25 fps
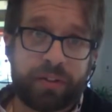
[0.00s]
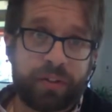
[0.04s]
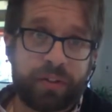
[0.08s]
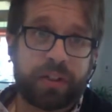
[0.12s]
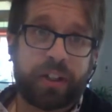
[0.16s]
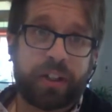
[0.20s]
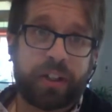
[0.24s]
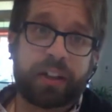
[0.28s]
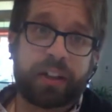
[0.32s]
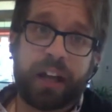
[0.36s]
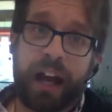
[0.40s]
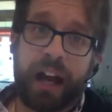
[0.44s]
If you
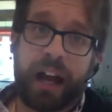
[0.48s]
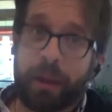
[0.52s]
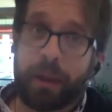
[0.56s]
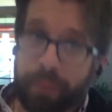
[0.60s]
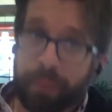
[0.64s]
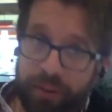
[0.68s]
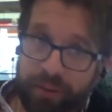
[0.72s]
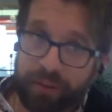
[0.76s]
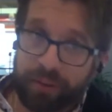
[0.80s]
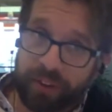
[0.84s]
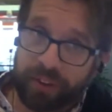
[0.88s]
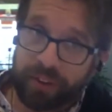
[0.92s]
take
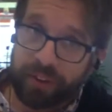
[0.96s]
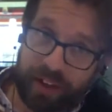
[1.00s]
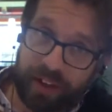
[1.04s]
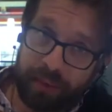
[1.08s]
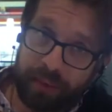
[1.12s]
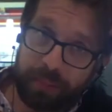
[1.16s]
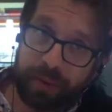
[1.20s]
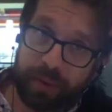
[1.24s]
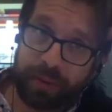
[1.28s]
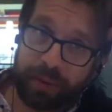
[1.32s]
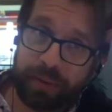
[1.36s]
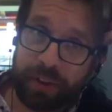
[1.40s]
Apple, for
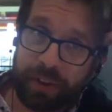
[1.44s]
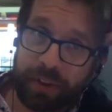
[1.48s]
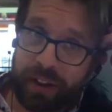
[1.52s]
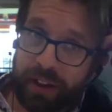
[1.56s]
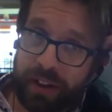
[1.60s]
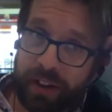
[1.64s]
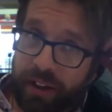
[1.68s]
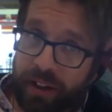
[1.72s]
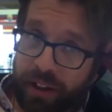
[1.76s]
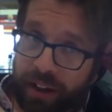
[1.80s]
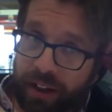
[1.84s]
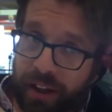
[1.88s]
example,
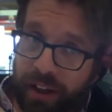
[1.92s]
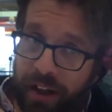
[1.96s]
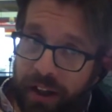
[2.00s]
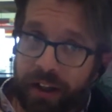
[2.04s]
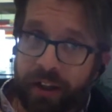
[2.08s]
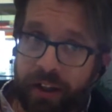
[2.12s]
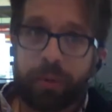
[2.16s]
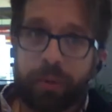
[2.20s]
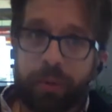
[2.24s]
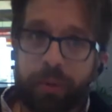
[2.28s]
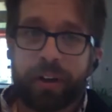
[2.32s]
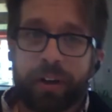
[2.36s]

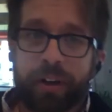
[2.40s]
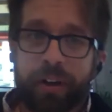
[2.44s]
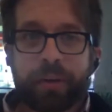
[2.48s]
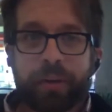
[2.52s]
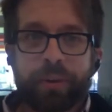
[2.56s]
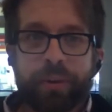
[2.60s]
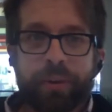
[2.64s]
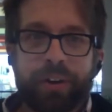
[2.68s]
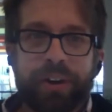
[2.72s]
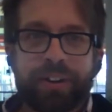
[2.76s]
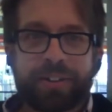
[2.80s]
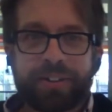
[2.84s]
and I don't want to
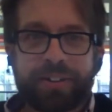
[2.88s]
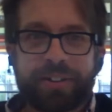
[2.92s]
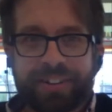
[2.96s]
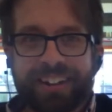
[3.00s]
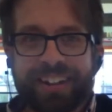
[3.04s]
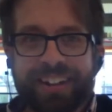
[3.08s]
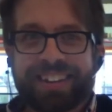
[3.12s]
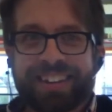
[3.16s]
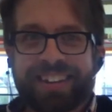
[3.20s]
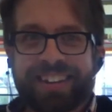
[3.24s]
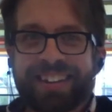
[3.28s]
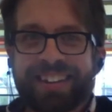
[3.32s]
come across as
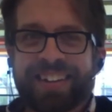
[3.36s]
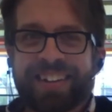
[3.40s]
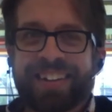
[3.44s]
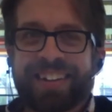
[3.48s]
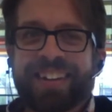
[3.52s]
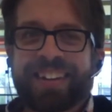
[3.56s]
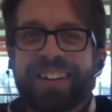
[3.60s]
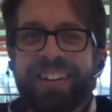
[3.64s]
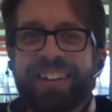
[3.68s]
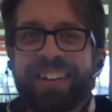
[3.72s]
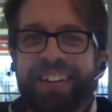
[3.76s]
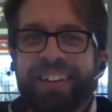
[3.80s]
like the
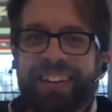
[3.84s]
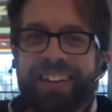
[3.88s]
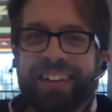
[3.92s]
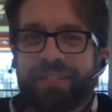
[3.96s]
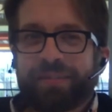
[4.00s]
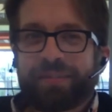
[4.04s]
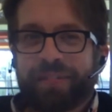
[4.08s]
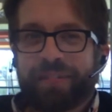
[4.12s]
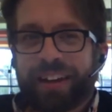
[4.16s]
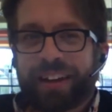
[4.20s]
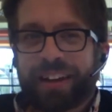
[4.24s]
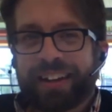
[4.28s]

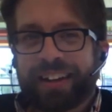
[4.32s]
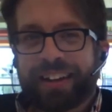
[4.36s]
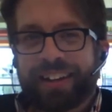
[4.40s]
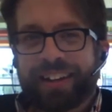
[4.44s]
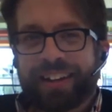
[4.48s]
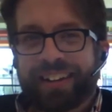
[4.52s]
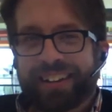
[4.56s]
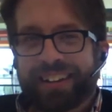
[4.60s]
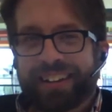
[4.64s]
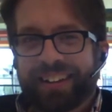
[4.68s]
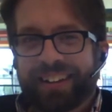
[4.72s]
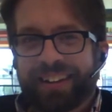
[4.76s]

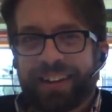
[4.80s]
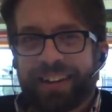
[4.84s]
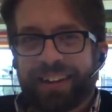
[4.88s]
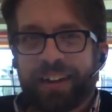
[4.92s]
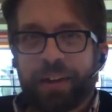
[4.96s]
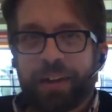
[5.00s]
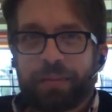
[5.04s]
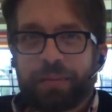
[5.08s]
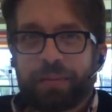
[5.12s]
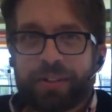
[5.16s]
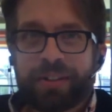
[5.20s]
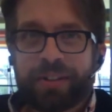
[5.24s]

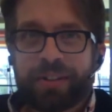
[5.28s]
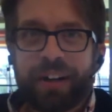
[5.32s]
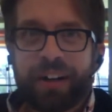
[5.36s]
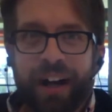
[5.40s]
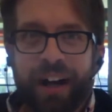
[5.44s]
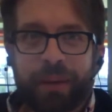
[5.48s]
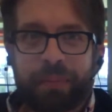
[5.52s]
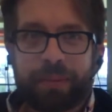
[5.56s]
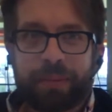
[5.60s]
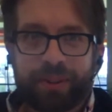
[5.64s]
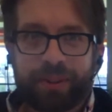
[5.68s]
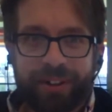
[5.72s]
hipster
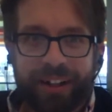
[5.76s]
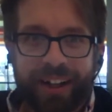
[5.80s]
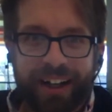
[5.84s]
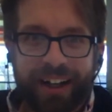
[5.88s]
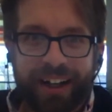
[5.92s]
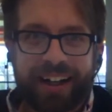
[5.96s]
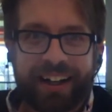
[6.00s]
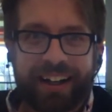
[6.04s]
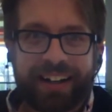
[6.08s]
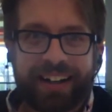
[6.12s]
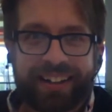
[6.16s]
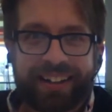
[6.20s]
Apple
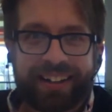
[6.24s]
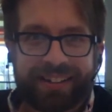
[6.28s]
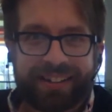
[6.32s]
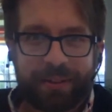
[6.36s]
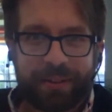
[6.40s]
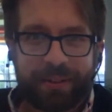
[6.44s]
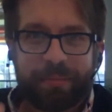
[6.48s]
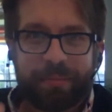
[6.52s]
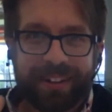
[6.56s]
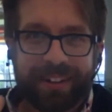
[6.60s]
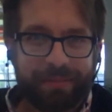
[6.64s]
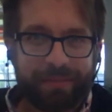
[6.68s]
guy, because
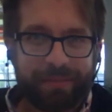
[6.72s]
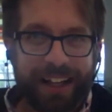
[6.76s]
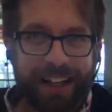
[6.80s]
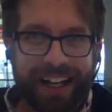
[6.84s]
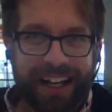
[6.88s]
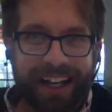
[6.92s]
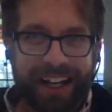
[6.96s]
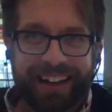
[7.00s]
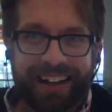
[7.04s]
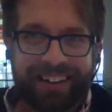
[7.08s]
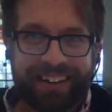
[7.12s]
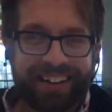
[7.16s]
I'm
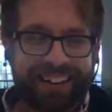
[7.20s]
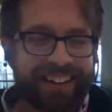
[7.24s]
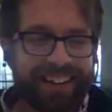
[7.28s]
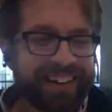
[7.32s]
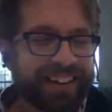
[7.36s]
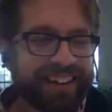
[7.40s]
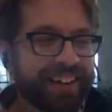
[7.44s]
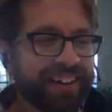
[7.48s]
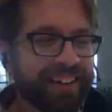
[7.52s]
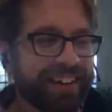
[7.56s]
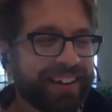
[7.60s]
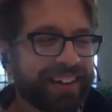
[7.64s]
not.
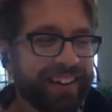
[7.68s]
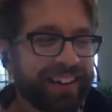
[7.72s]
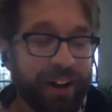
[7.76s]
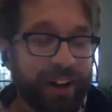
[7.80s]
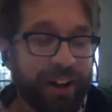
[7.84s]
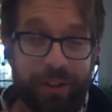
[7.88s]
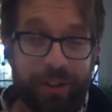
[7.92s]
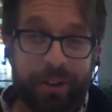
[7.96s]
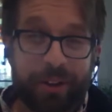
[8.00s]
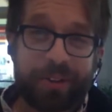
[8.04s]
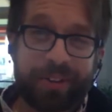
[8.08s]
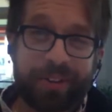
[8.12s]

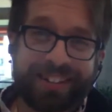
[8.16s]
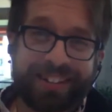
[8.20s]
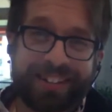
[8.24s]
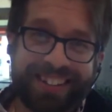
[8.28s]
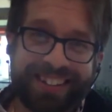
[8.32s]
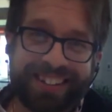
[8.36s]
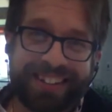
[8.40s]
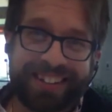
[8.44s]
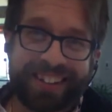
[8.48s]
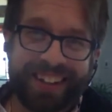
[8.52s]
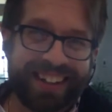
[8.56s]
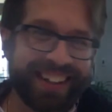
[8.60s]
Although
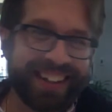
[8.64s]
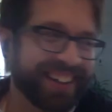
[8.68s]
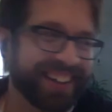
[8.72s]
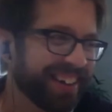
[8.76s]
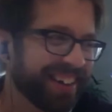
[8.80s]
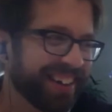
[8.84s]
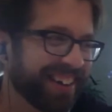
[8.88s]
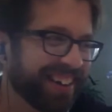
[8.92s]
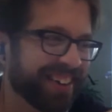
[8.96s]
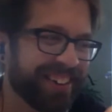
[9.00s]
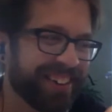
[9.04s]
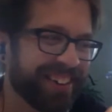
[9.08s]
this is
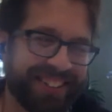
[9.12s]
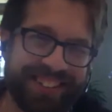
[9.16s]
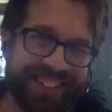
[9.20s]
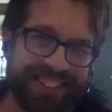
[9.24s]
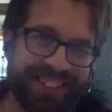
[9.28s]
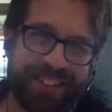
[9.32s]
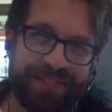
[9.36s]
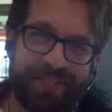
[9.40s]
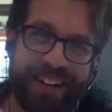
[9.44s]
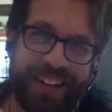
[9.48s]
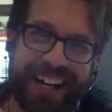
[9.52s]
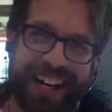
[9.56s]

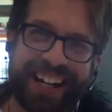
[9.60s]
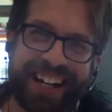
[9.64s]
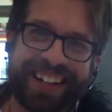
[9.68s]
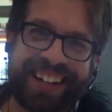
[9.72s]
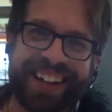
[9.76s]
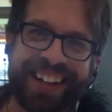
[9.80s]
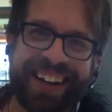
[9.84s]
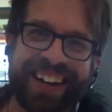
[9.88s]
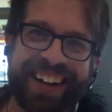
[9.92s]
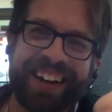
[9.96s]
a Mac.